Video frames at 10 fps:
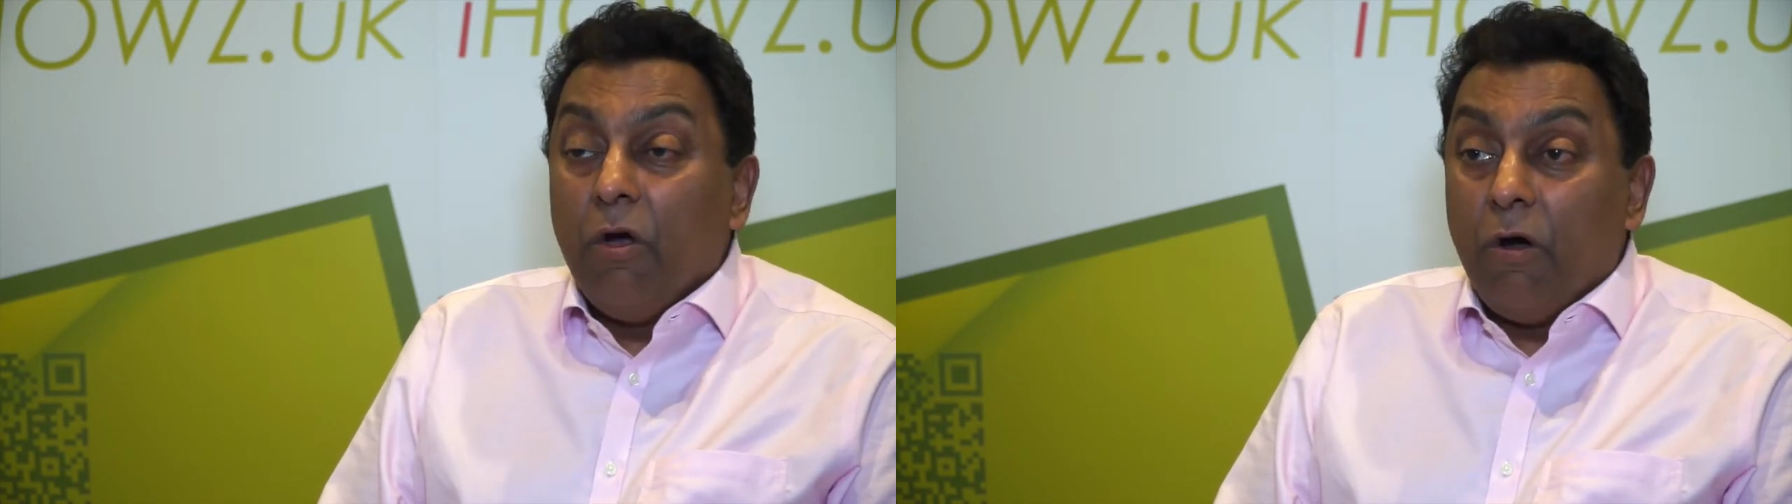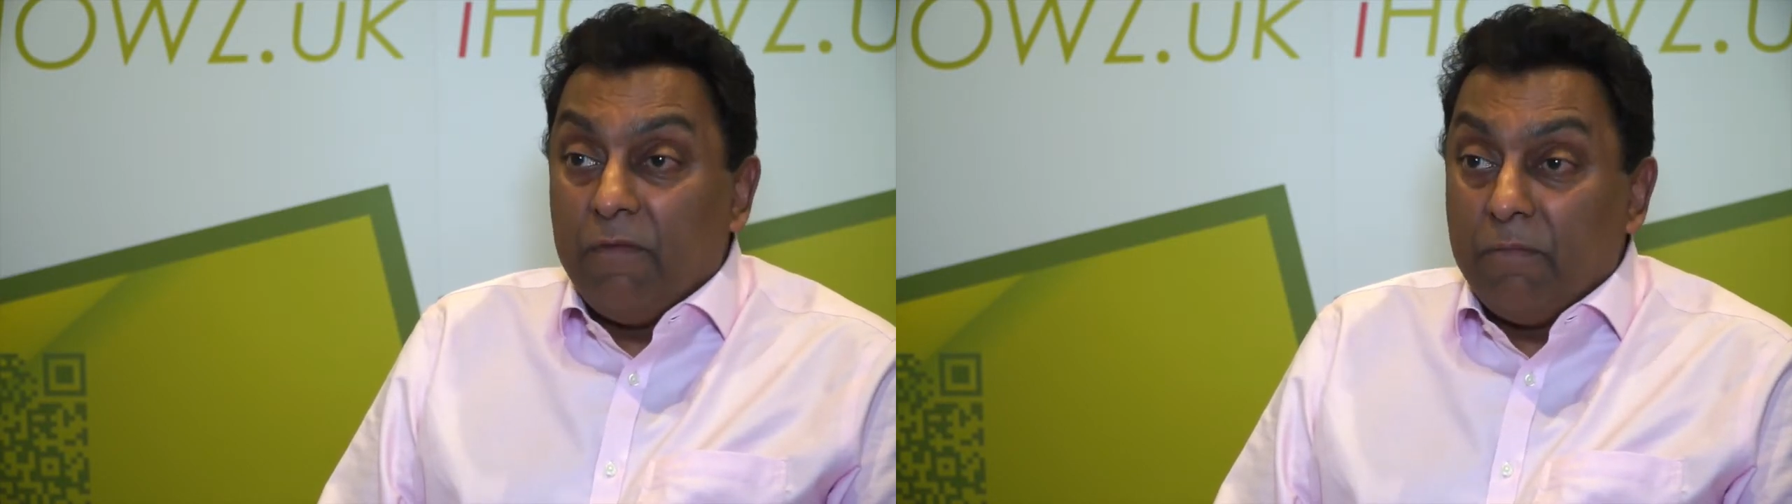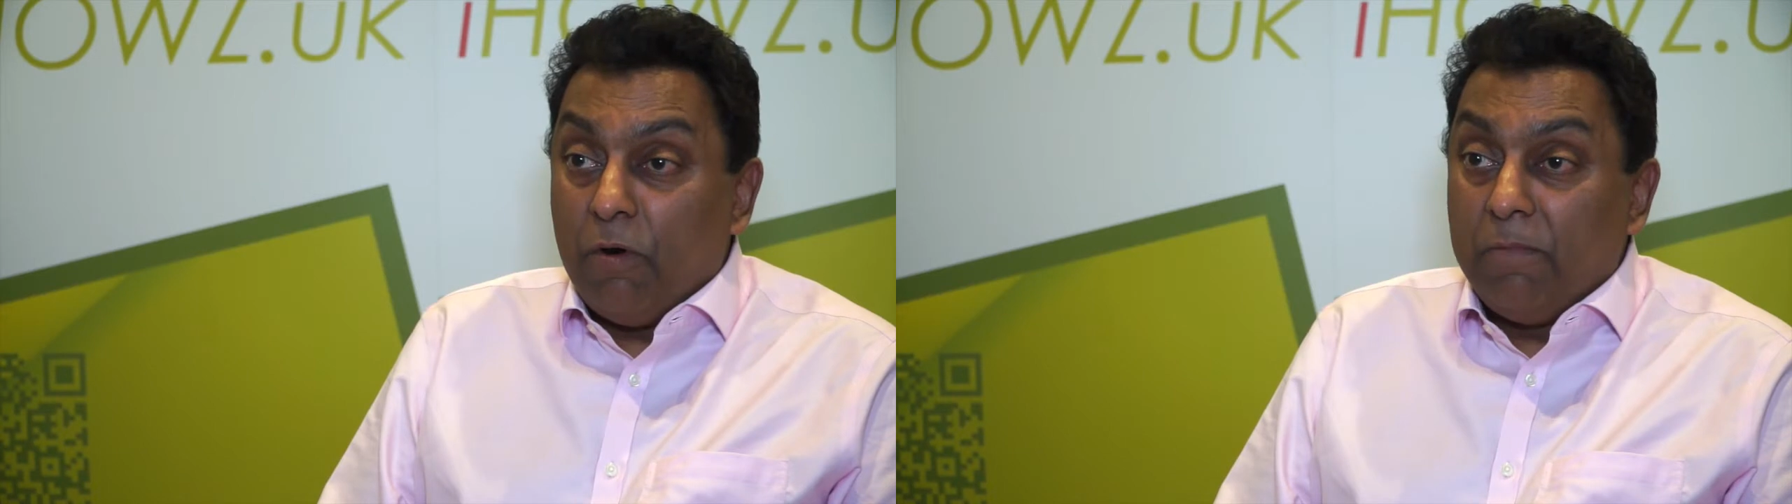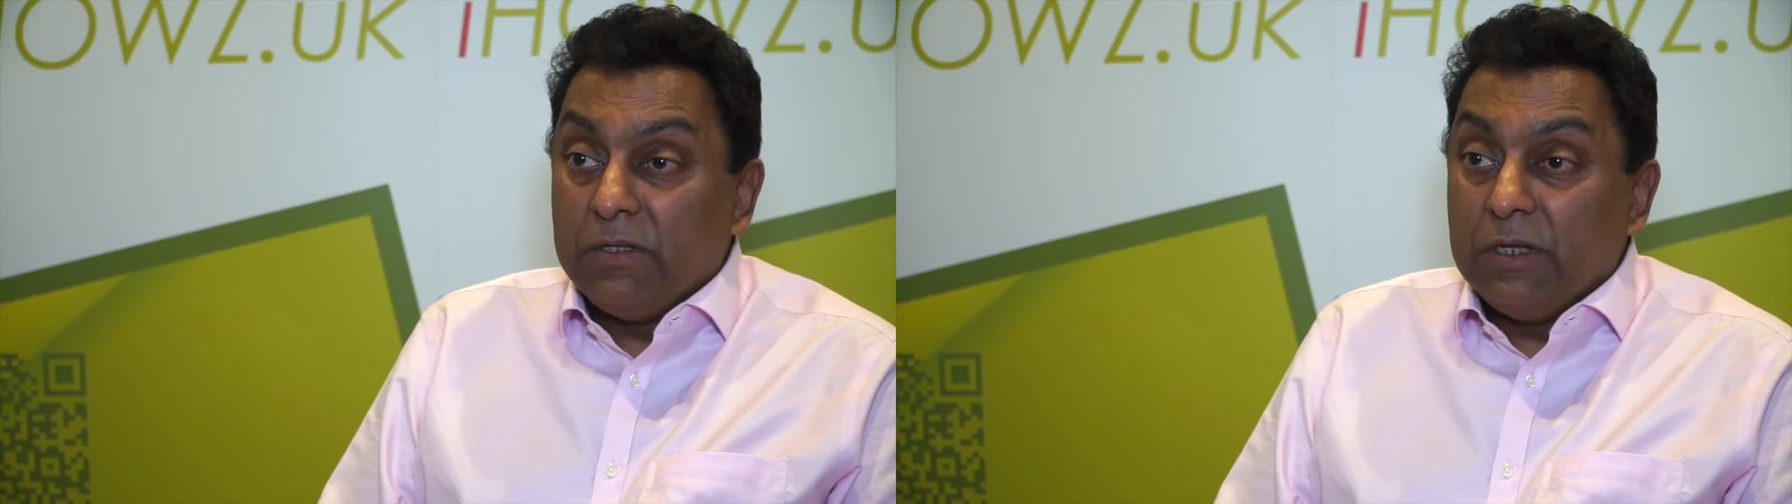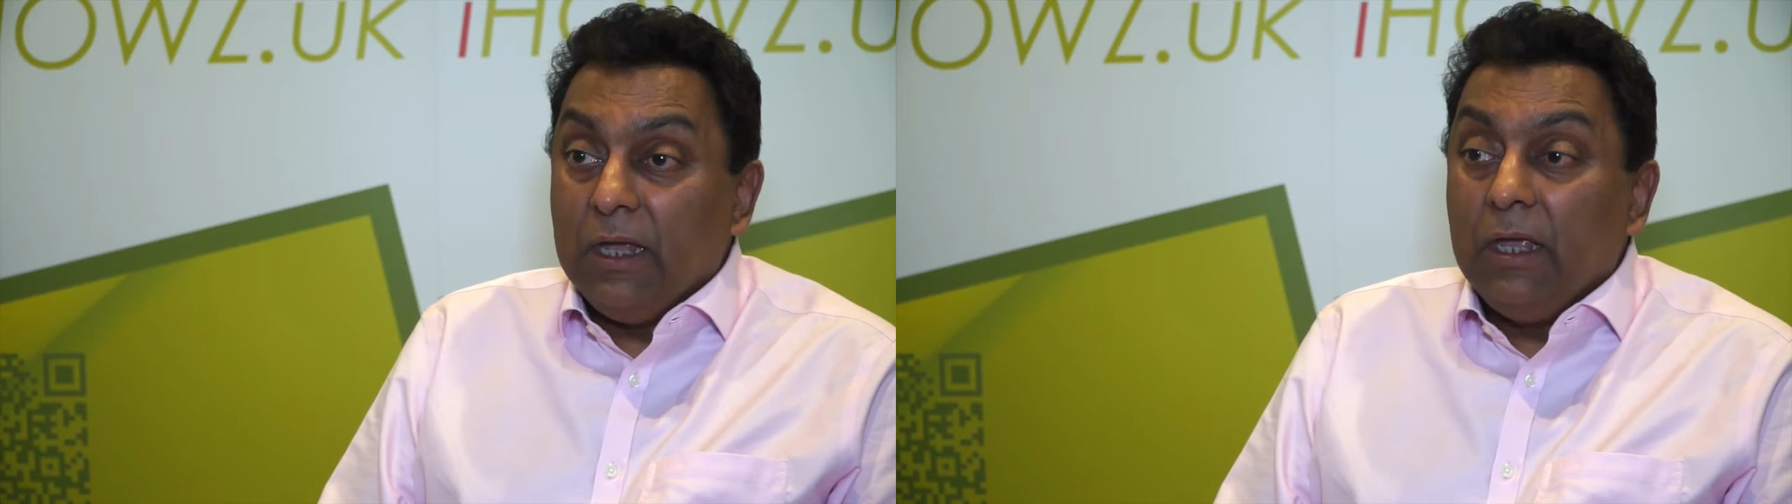of a
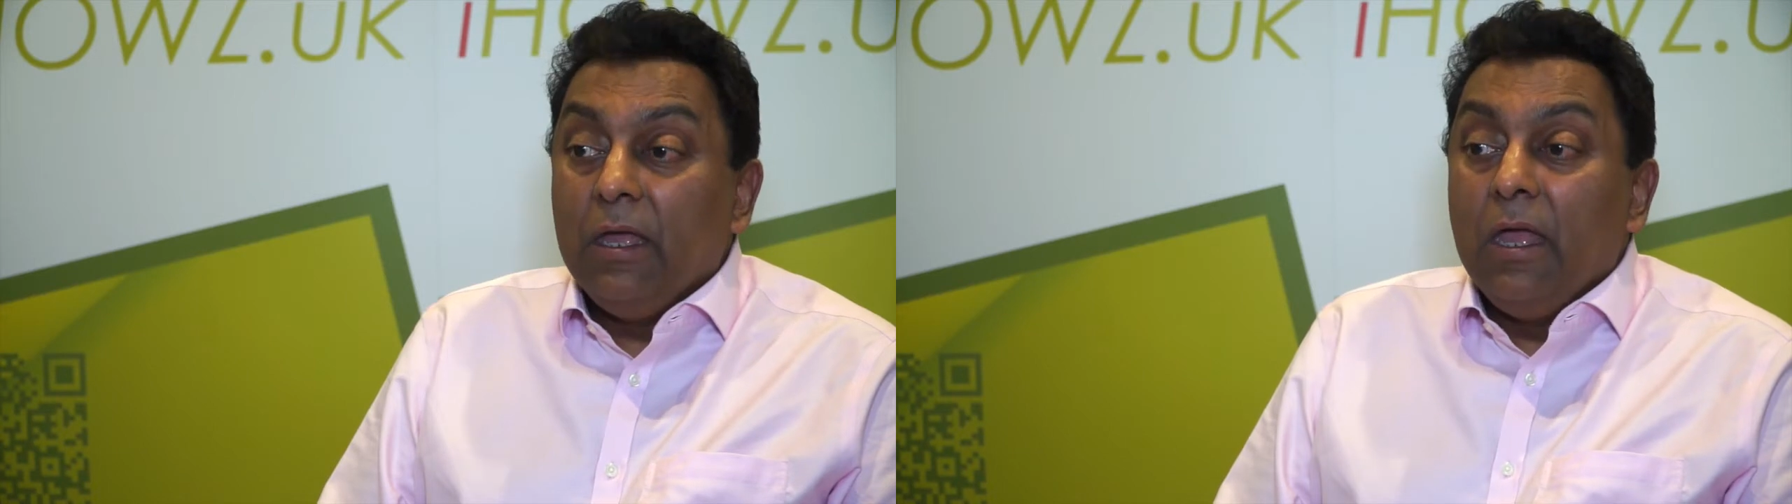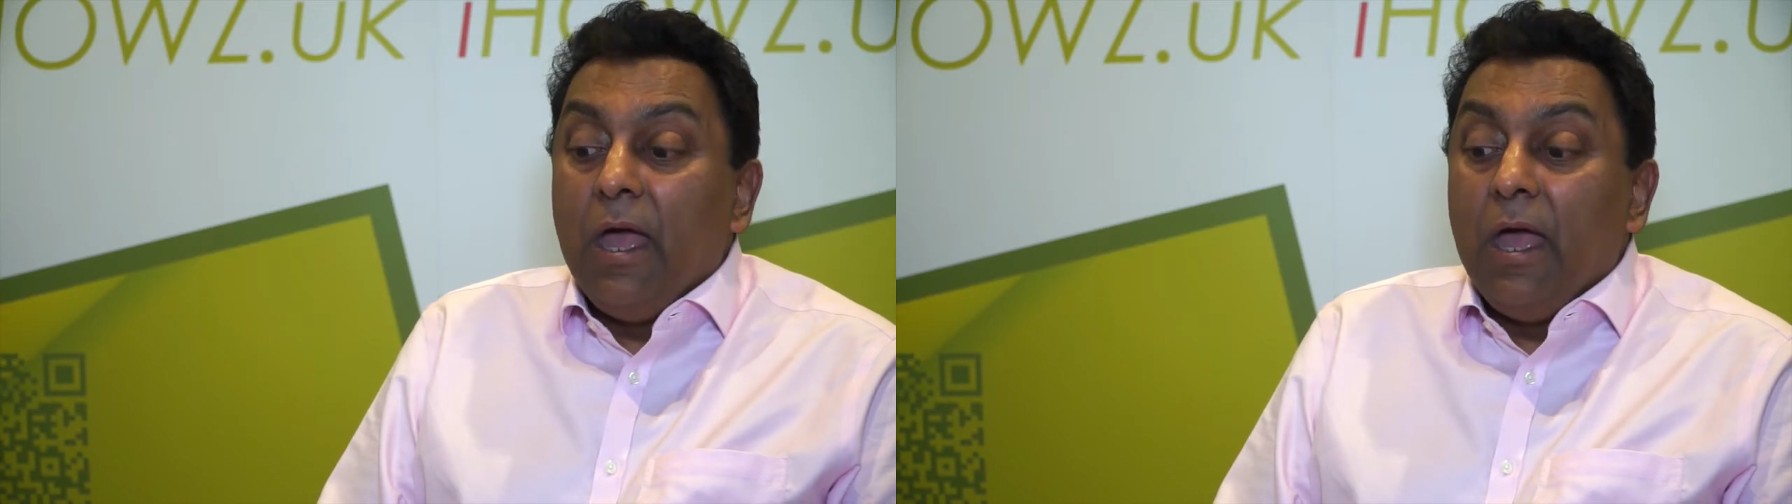property,